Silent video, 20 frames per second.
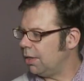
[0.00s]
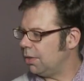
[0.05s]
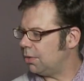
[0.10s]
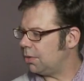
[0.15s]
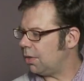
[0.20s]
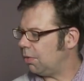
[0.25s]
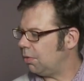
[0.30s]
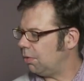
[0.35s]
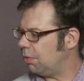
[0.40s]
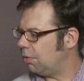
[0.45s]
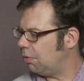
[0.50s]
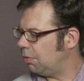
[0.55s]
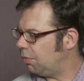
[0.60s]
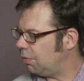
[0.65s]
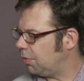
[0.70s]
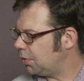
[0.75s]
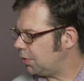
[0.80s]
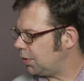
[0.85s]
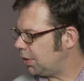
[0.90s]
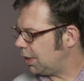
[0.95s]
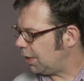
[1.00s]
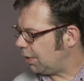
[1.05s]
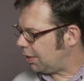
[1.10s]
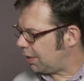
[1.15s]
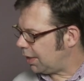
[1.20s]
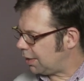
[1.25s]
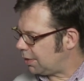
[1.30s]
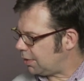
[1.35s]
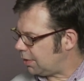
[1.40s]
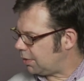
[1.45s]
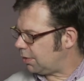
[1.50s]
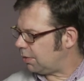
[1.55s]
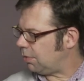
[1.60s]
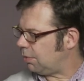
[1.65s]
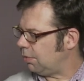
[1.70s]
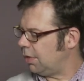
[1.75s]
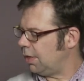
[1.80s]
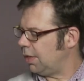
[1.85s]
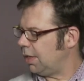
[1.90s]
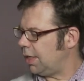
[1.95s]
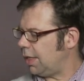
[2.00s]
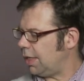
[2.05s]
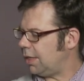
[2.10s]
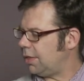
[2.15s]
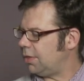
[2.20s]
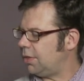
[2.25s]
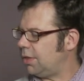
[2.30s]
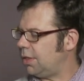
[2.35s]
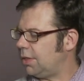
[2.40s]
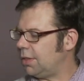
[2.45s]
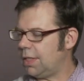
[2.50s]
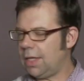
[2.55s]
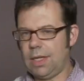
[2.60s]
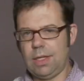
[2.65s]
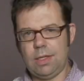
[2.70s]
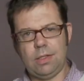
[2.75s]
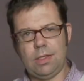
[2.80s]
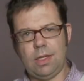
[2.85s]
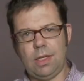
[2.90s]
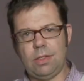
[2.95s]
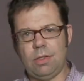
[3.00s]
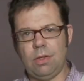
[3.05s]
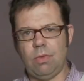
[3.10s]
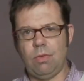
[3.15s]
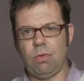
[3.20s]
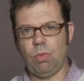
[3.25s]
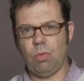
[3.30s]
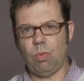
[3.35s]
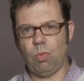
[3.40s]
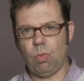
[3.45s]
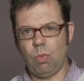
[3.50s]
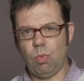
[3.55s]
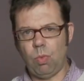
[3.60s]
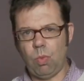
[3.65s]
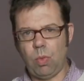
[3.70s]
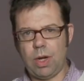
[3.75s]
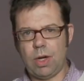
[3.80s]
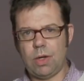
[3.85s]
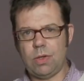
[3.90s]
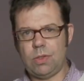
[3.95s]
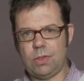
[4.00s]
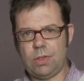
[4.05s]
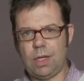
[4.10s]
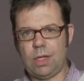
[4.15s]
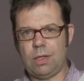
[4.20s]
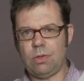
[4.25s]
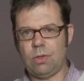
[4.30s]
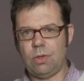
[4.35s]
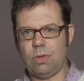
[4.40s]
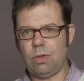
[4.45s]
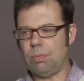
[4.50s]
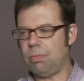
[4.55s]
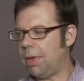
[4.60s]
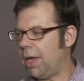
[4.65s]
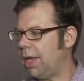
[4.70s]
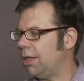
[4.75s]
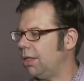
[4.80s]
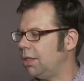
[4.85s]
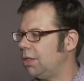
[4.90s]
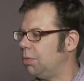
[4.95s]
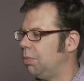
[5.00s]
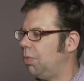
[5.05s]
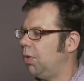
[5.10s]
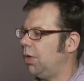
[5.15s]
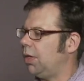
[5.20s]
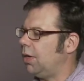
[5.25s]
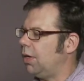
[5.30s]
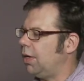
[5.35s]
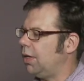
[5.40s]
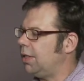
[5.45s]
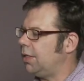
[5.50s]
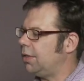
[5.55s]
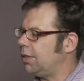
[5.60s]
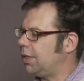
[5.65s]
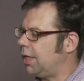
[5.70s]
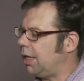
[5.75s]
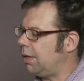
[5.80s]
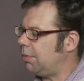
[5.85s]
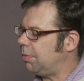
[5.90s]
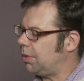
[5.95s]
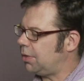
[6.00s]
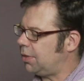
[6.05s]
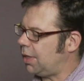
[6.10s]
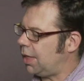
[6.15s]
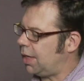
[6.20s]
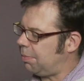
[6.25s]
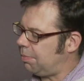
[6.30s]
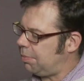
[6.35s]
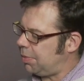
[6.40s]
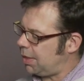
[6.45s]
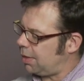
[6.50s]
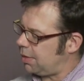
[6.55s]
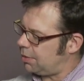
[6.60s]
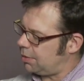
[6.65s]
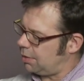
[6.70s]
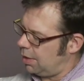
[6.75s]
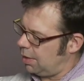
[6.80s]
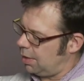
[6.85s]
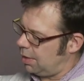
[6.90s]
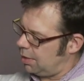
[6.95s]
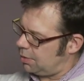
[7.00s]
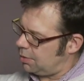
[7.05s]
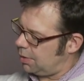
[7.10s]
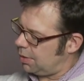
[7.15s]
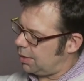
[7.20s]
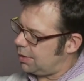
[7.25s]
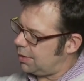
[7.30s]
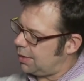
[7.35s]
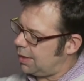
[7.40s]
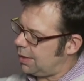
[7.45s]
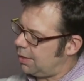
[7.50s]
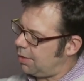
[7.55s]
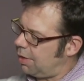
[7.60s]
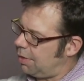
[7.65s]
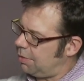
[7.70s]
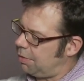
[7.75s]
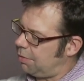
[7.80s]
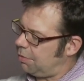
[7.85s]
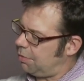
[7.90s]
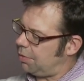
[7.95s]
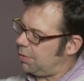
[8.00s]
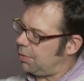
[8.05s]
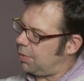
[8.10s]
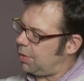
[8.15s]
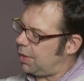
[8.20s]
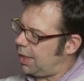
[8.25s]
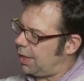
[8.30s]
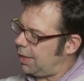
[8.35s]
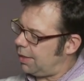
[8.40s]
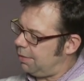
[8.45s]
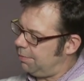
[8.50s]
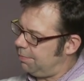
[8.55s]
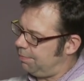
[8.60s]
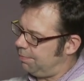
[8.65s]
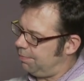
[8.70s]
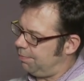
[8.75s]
So first thing I'd like to do is just get a sense of where center or balance point on this camera setup is. So I'm going to take it off the fluid head.